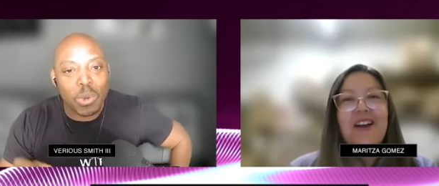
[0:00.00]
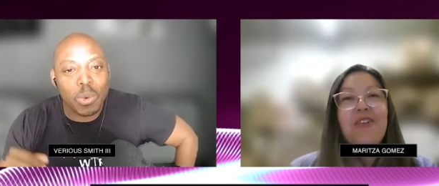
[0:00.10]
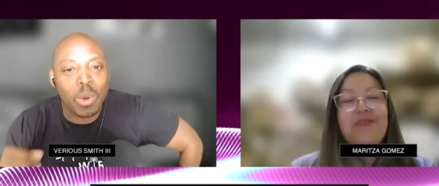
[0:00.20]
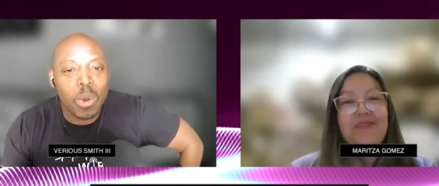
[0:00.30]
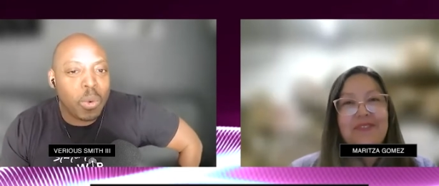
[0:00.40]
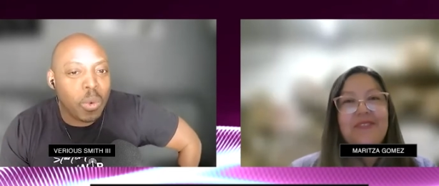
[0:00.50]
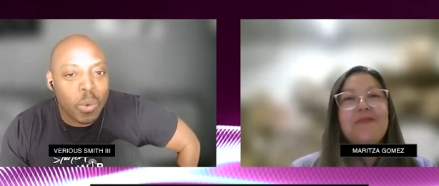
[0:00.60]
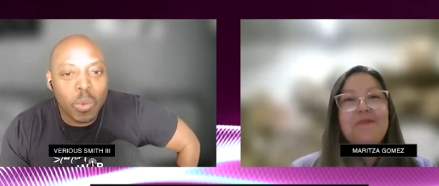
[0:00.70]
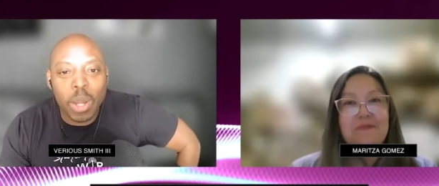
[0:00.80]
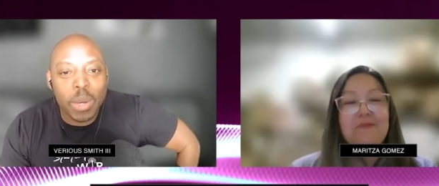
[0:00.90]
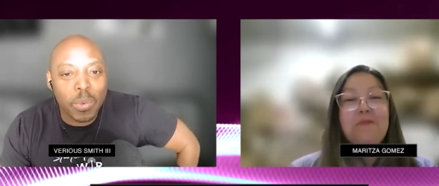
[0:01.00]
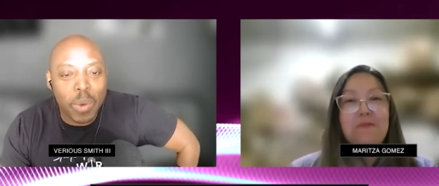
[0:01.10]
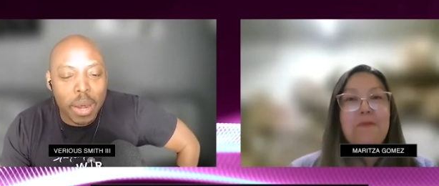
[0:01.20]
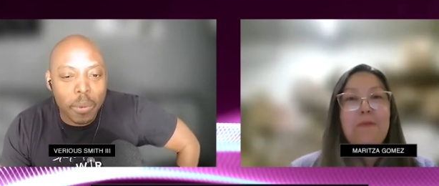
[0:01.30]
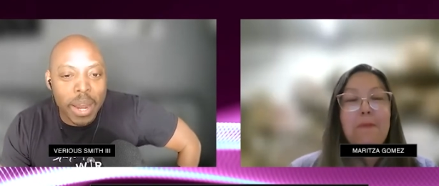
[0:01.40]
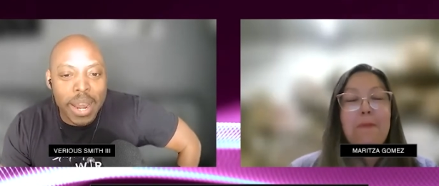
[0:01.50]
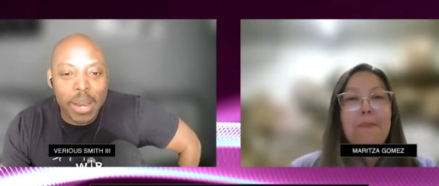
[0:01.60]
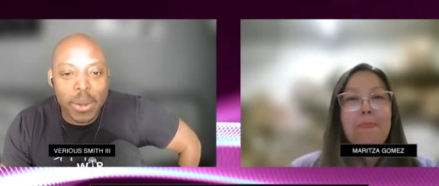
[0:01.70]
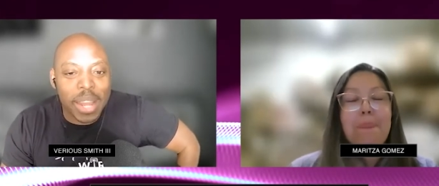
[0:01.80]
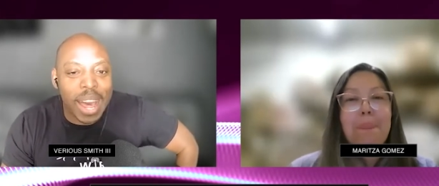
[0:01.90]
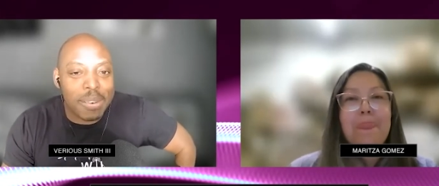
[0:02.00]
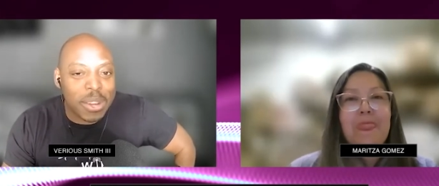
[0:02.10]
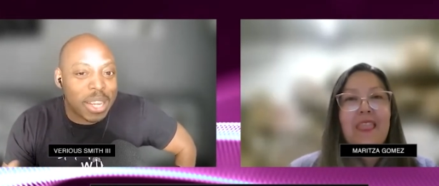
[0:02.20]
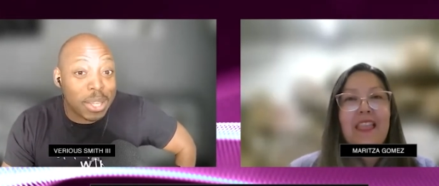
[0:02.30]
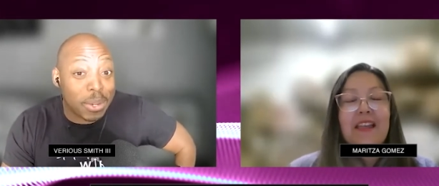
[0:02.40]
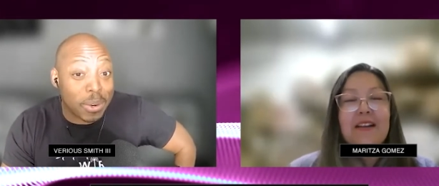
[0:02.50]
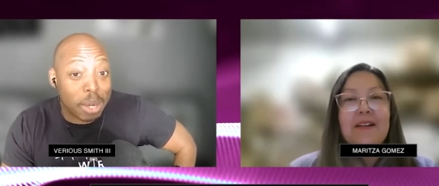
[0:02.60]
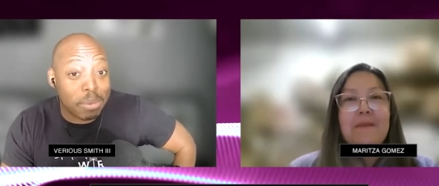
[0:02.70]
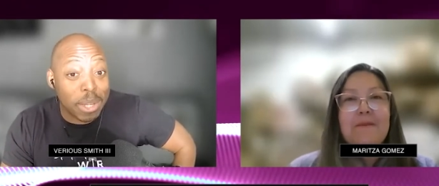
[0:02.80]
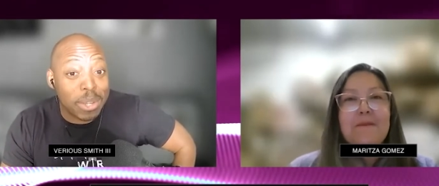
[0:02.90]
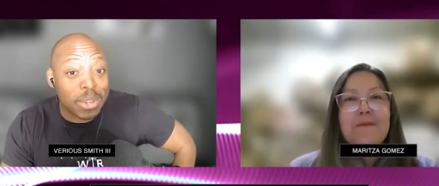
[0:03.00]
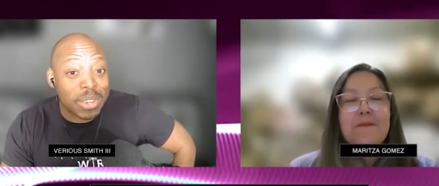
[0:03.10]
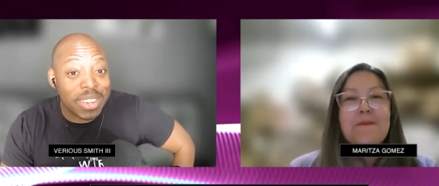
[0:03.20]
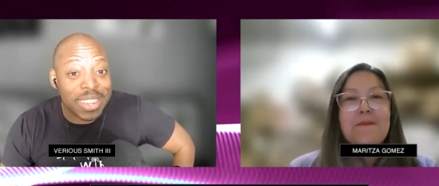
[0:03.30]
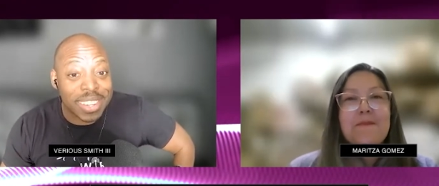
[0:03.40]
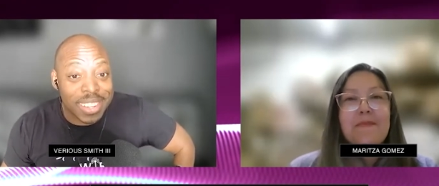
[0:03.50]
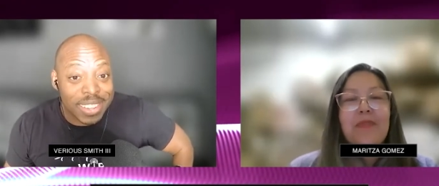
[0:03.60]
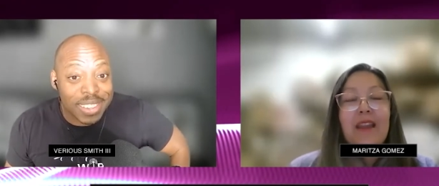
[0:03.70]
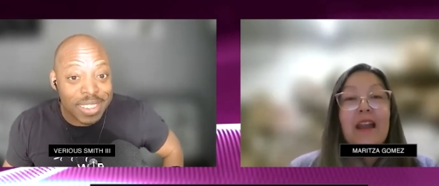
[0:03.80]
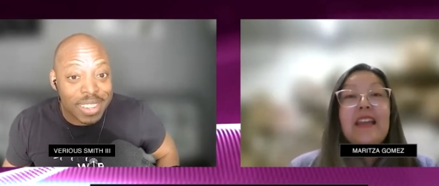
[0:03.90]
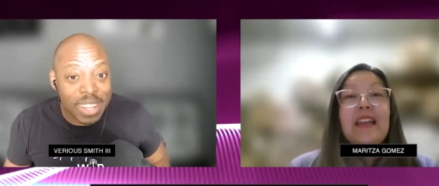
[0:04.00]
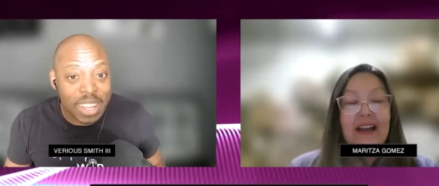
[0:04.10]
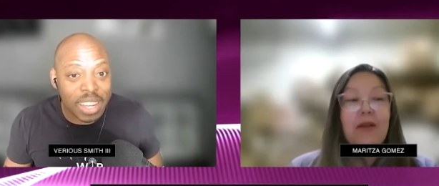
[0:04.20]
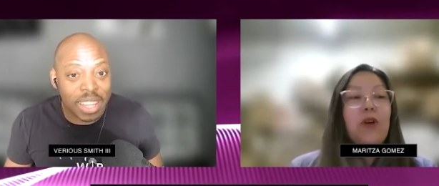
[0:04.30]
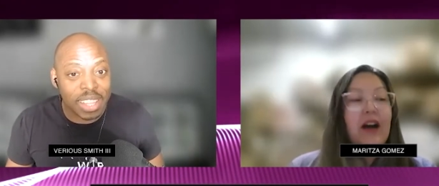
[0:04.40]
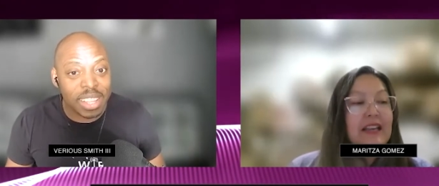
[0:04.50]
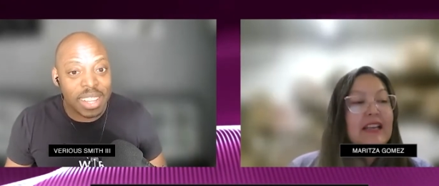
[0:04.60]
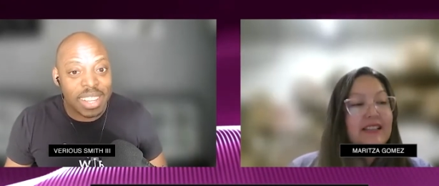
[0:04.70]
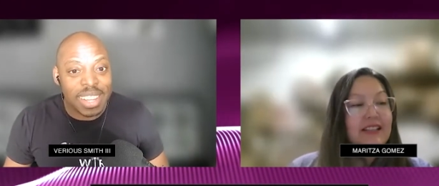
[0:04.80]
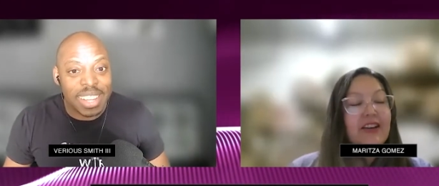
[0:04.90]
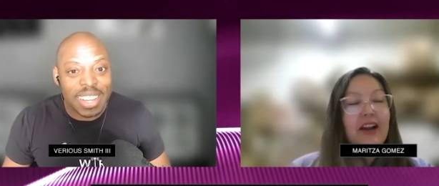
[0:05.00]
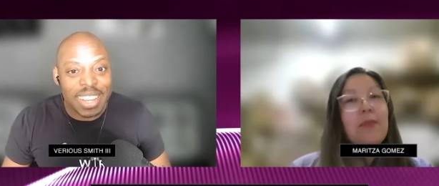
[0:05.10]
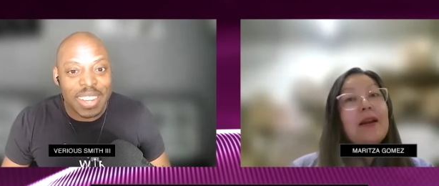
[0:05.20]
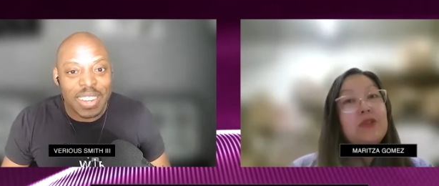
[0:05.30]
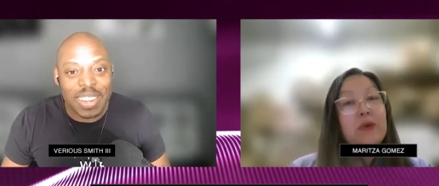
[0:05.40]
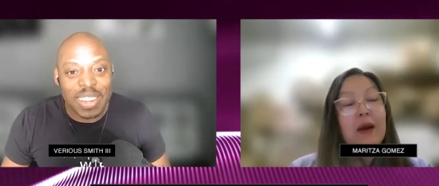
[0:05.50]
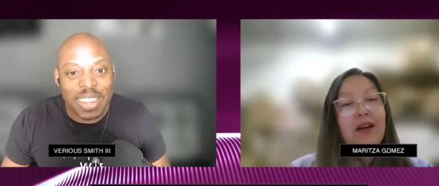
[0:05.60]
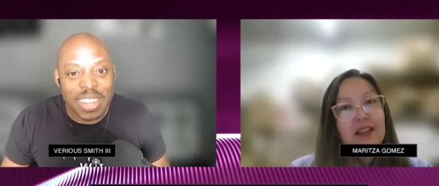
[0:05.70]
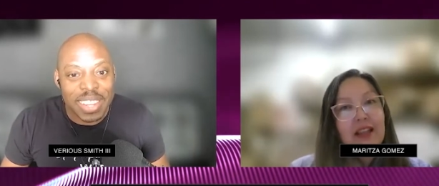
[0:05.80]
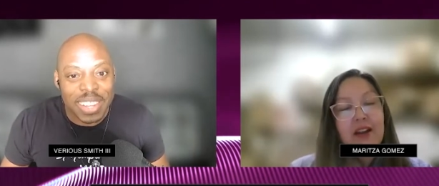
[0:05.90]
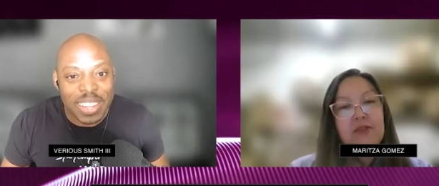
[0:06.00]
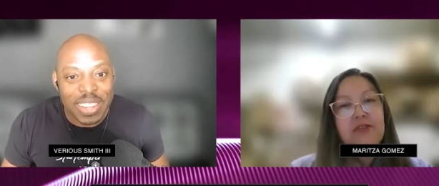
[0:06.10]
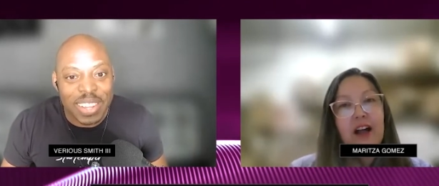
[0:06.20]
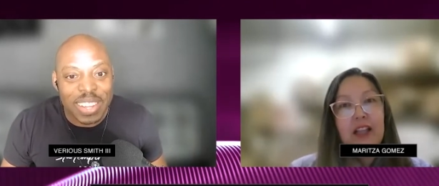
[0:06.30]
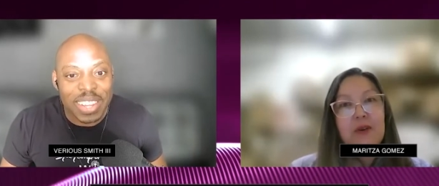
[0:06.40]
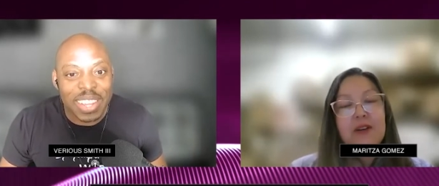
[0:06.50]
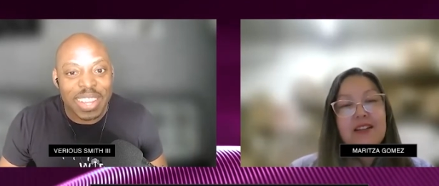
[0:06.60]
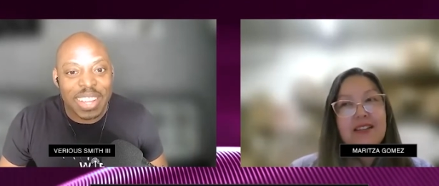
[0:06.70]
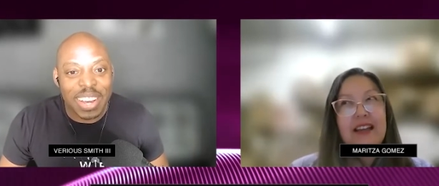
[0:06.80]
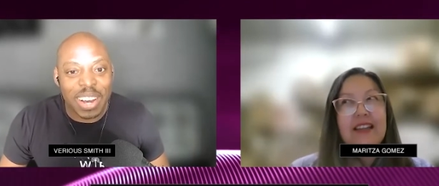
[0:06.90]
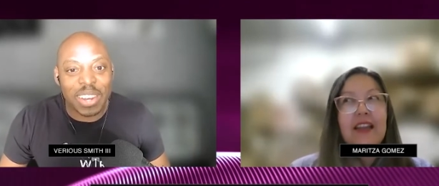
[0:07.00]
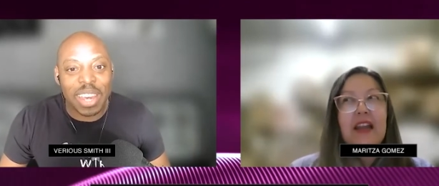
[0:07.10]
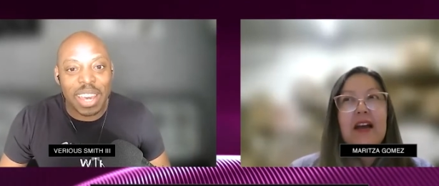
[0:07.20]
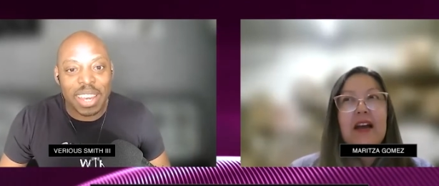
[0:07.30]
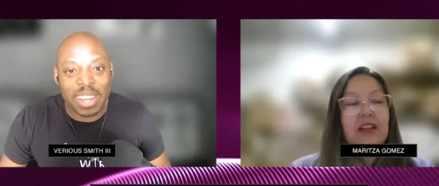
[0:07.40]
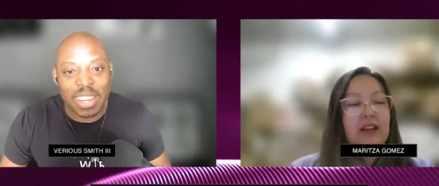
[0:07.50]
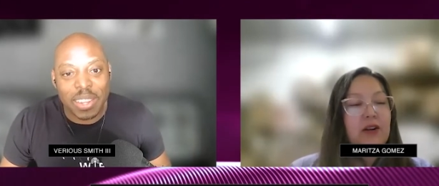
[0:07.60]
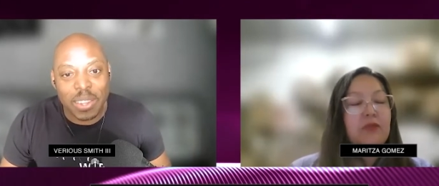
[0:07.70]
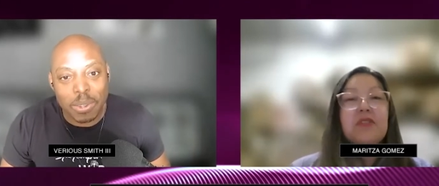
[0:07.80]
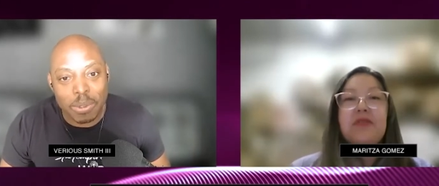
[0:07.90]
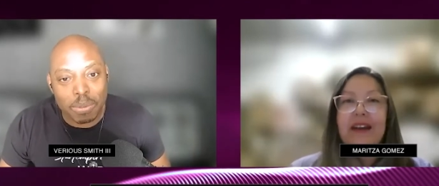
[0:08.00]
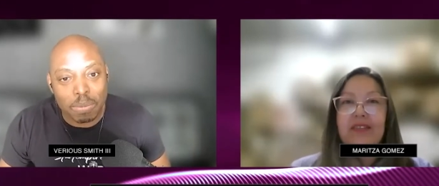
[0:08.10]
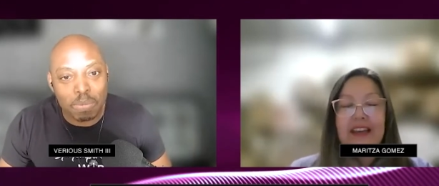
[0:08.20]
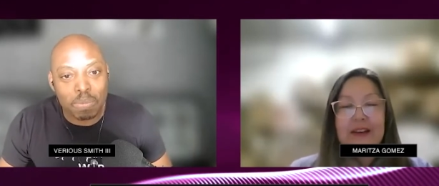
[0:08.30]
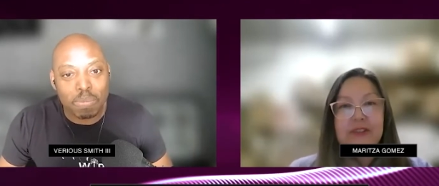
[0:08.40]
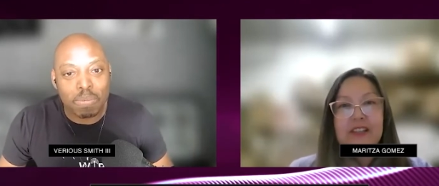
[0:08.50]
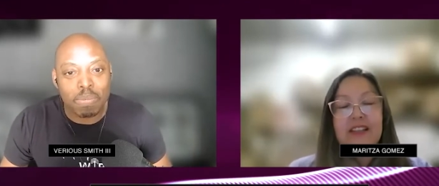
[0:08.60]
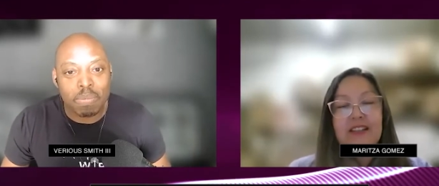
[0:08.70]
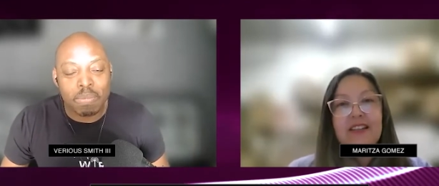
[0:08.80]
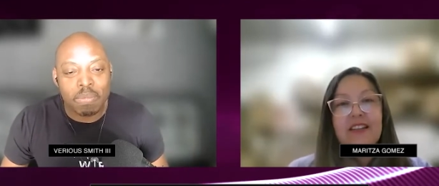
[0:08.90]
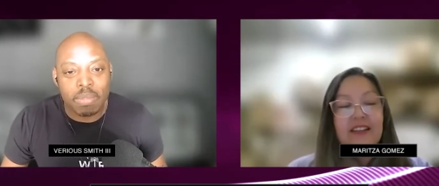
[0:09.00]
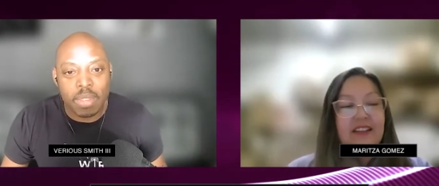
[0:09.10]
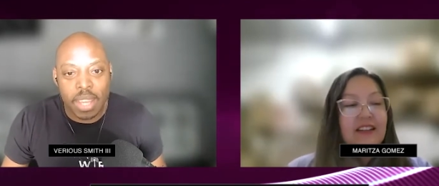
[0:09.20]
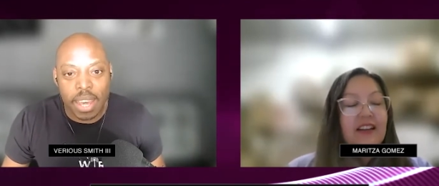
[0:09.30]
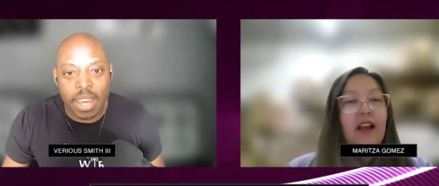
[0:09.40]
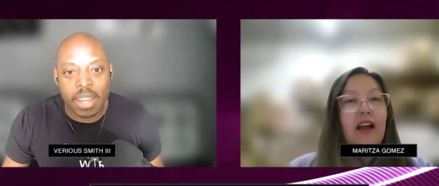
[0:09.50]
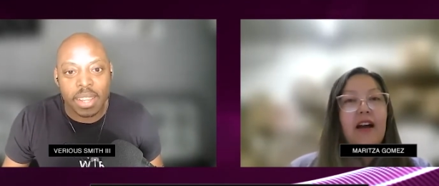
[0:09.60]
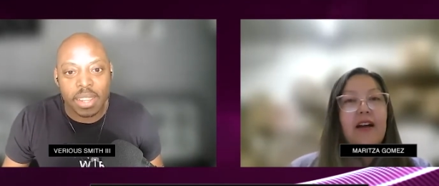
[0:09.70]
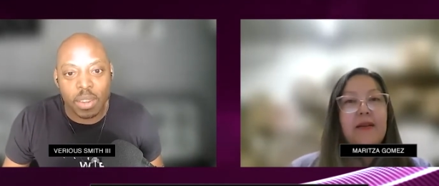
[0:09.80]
Speaker 1: No.
Speaker 2: what? why not go live on Instagram too?
Speaker 1: Yeah, well, on Instagram, I do have a lot of followers. I think I have a little over 5,000.
Speaker 2: Yes. Um,